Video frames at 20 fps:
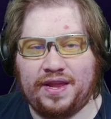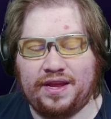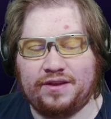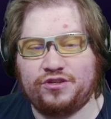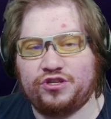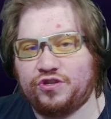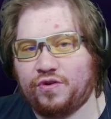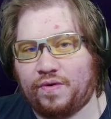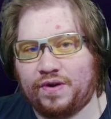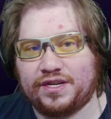
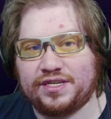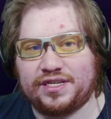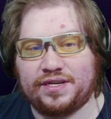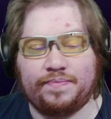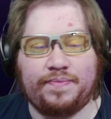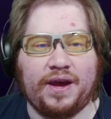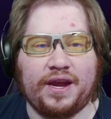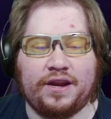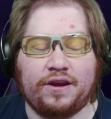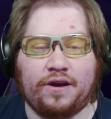shorts,
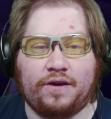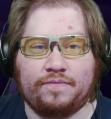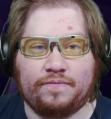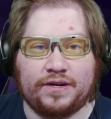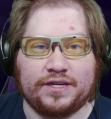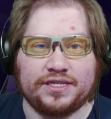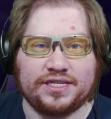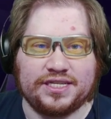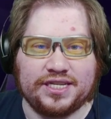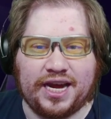depending on
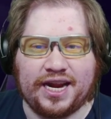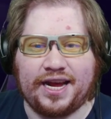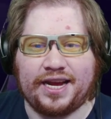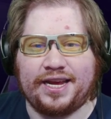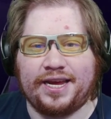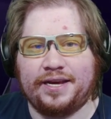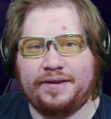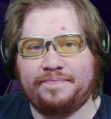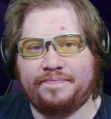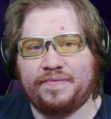what set I
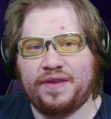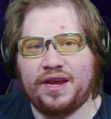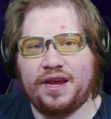get.